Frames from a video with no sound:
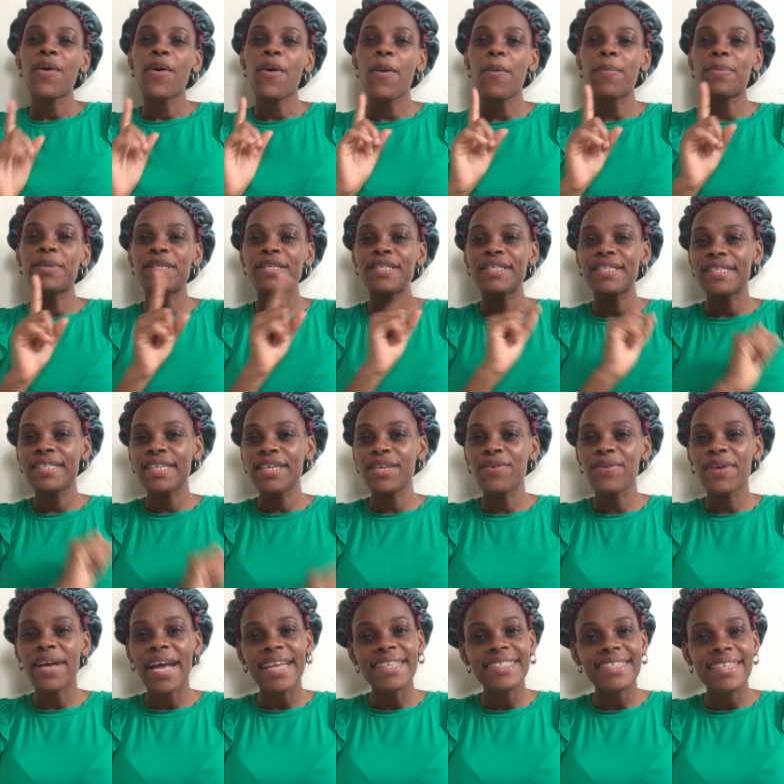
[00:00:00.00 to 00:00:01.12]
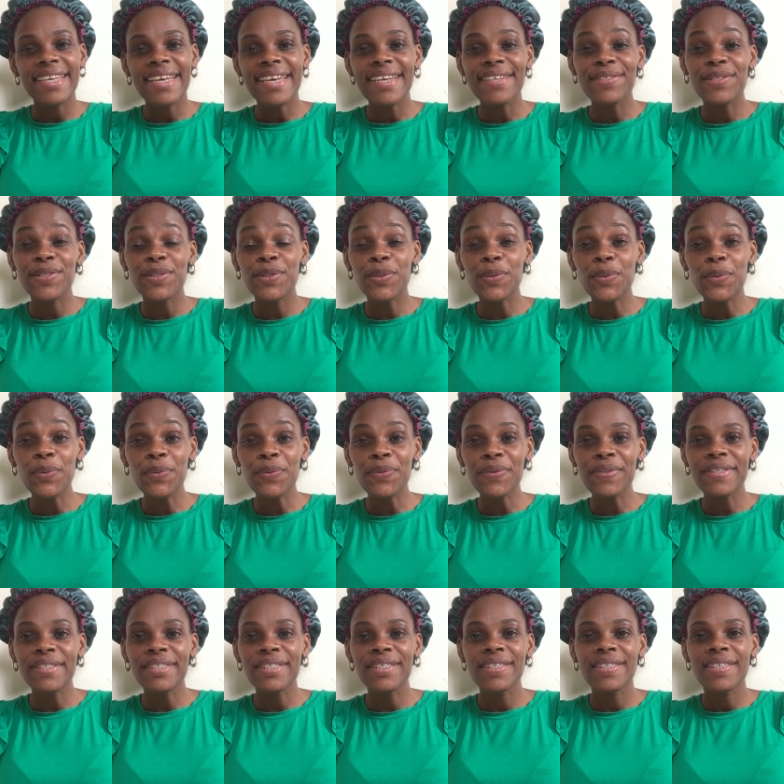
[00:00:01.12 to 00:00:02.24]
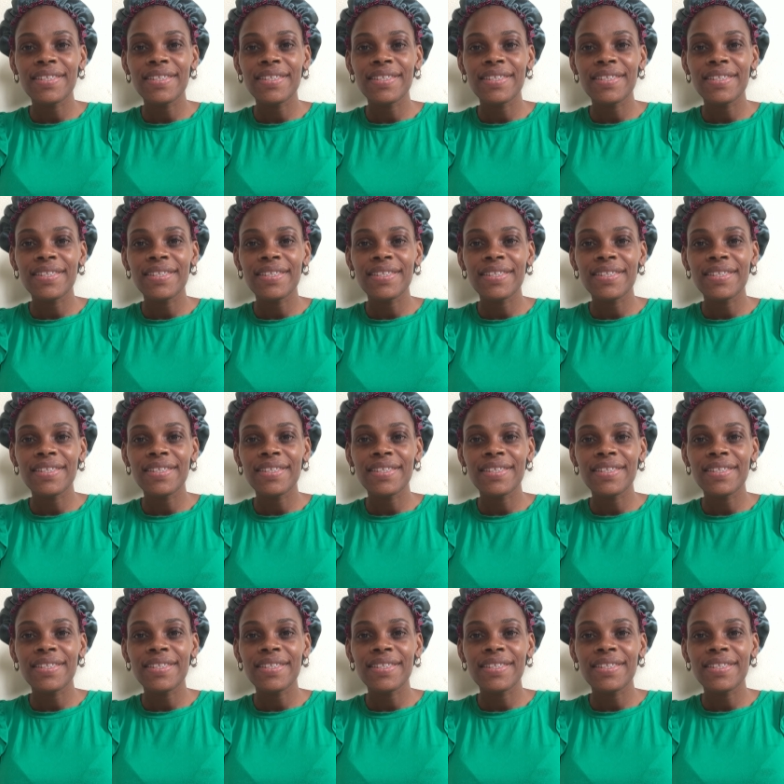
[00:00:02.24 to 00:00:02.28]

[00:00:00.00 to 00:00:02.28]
Hope to see you guys again soon.